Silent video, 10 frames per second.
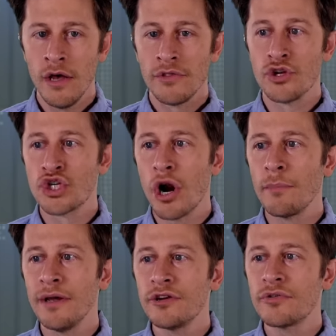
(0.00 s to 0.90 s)
The
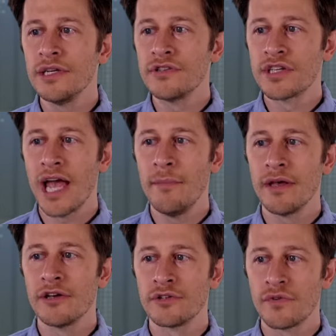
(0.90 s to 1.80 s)
sharp increase came
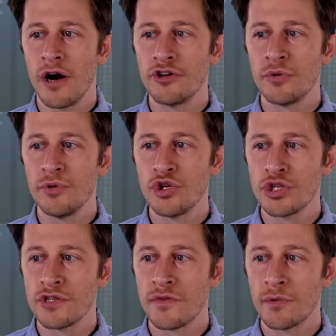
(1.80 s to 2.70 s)
because of
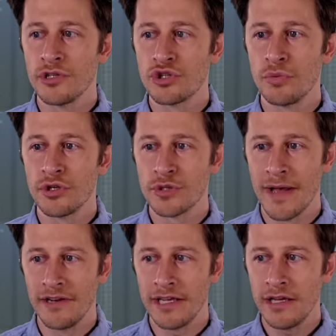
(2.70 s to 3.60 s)
contributions from consumer
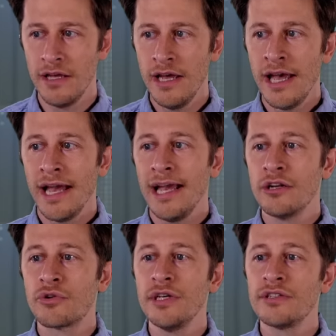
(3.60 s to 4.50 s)
spending,
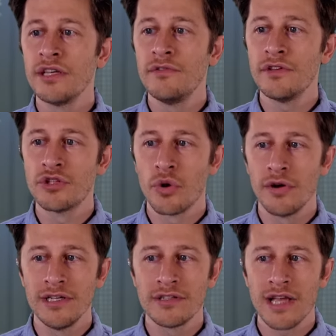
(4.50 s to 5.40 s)
increased
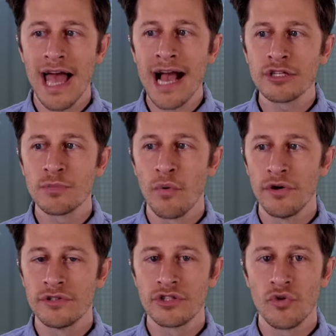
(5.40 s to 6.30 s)
inventories,
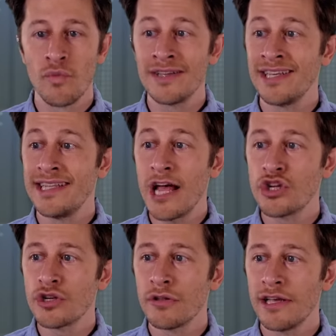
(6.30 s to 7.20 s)
exports,
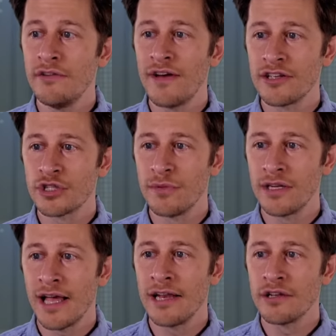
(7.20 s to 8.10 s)
residential
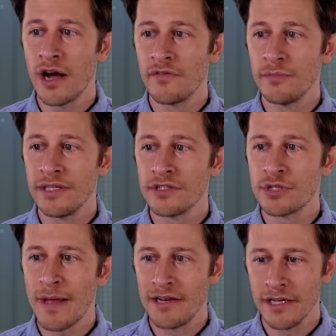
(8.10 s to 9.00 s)
investment, and government
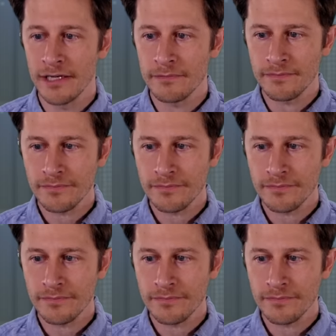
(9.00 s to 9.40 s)
spending.